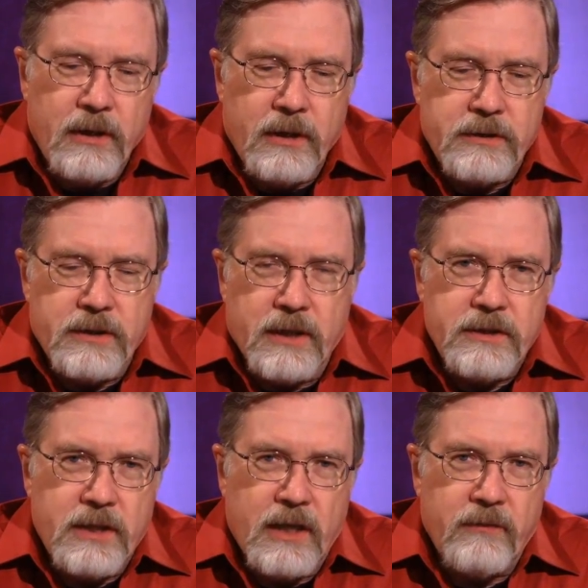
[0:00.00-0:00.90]
it's nice
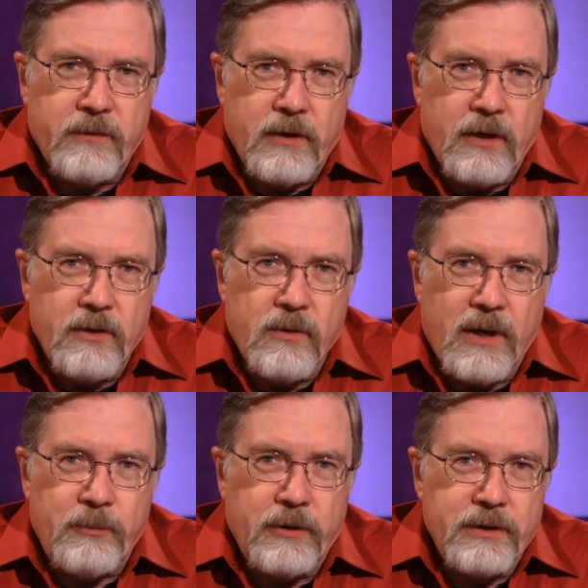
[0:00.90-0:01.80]
to have a new
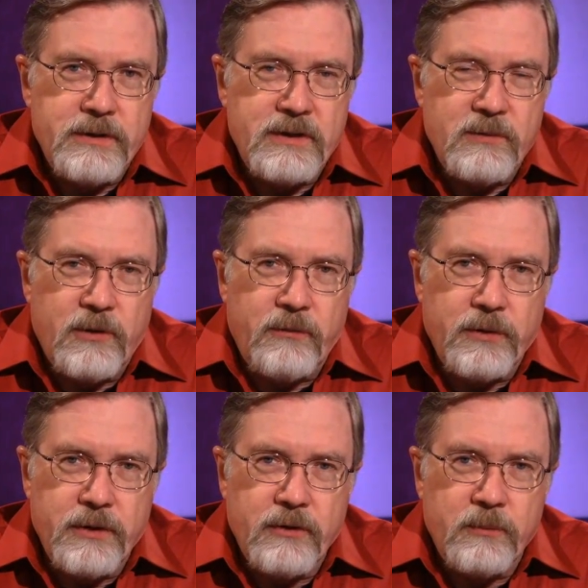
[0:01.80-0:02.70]
operating system every
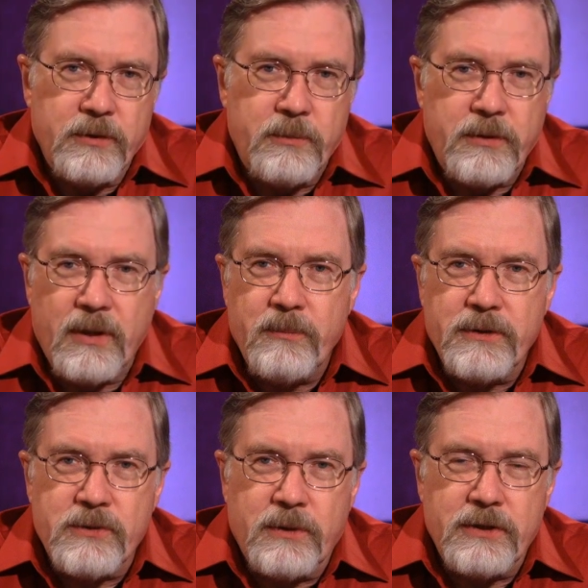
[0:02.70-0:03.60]
year, but the problem
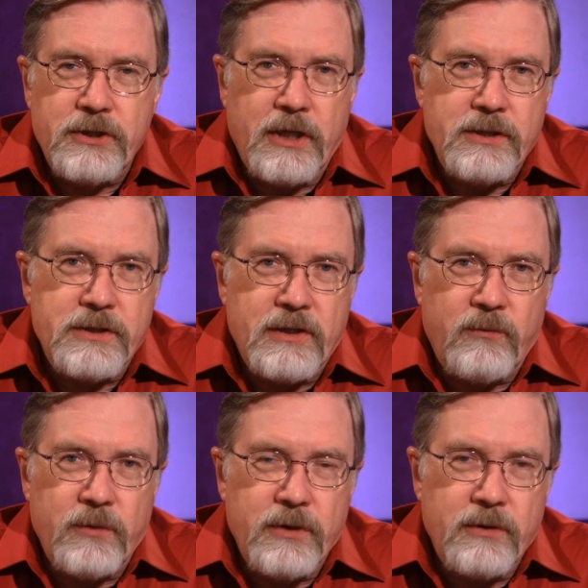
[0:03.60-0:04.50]
is when it changes
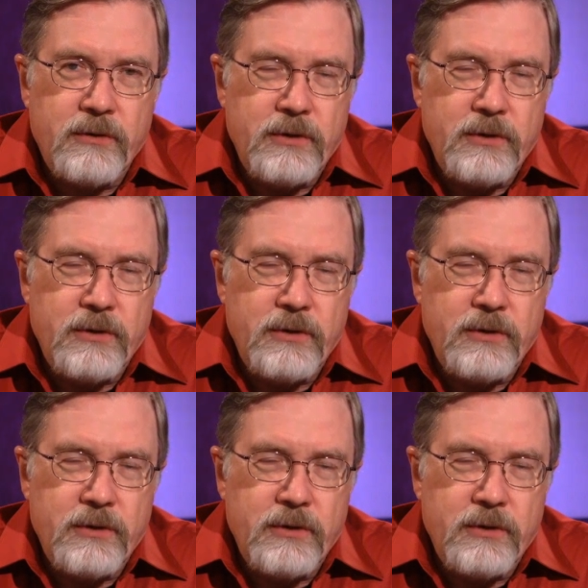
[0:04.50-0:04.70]
every year,